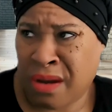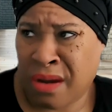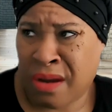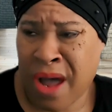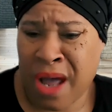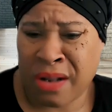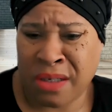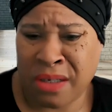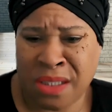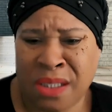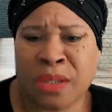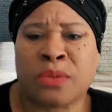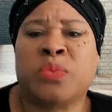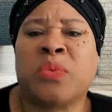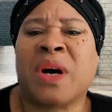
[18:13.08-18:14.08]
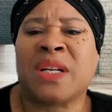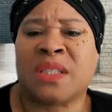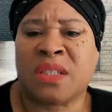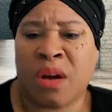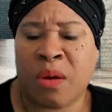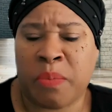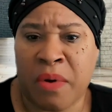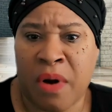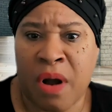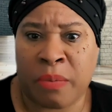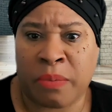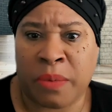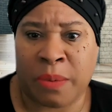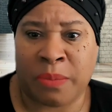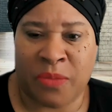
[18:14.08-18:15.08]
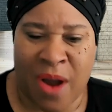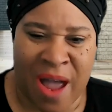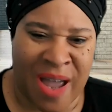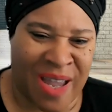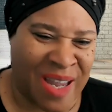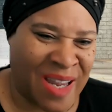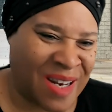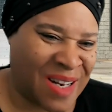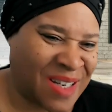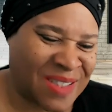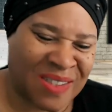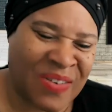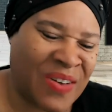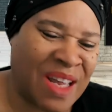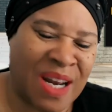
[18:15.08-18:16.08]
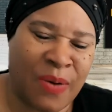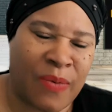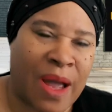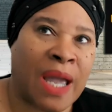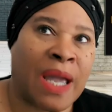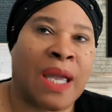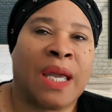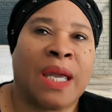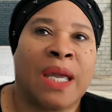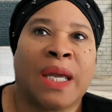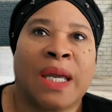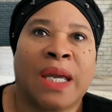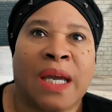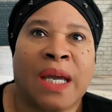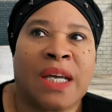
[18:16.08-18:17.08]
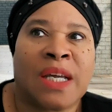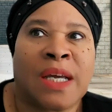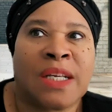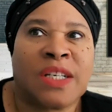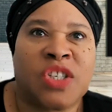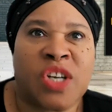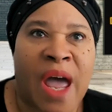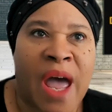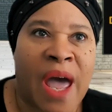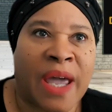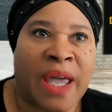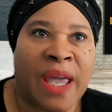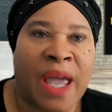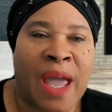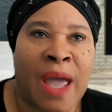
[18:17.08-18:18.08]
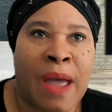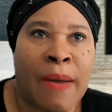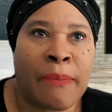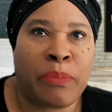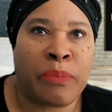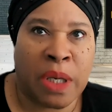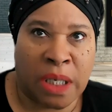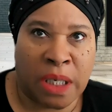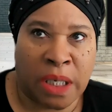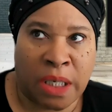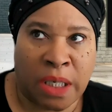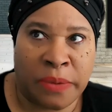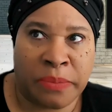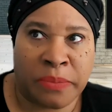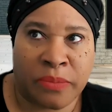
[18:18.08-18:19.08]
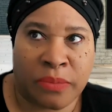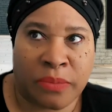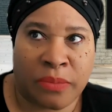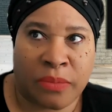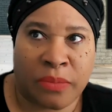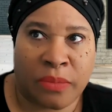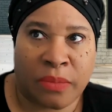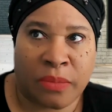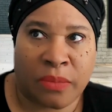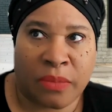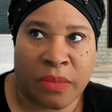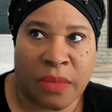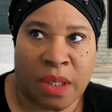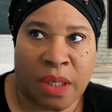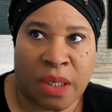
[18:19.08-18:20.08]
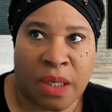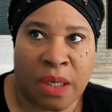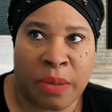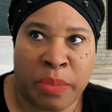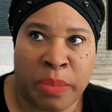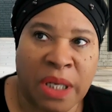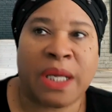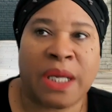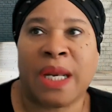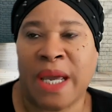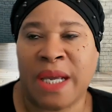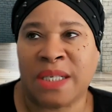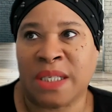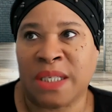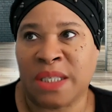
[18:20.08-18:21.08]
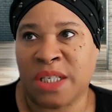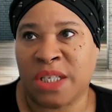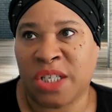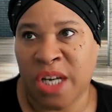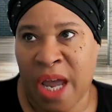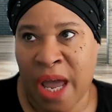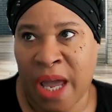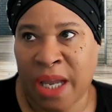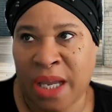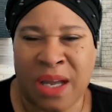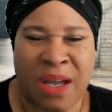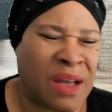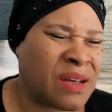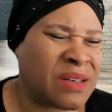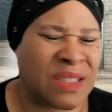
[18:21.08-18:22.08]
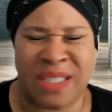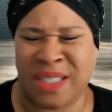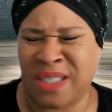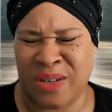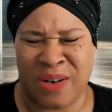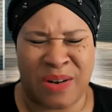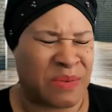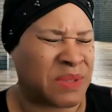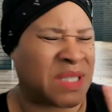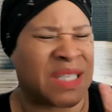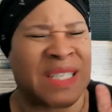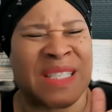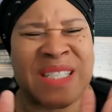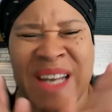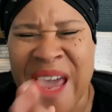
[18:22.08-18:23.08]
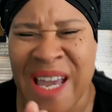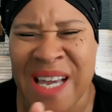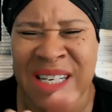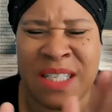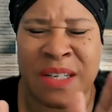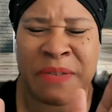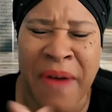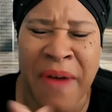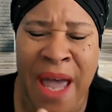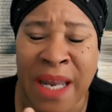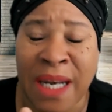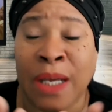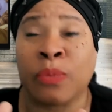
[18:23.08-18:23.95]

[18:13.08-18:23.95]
And Kyle is, "What's your problem?" Right? So anyway, Jack and Billy lays into Jack. Just, you know, it was the staged fight.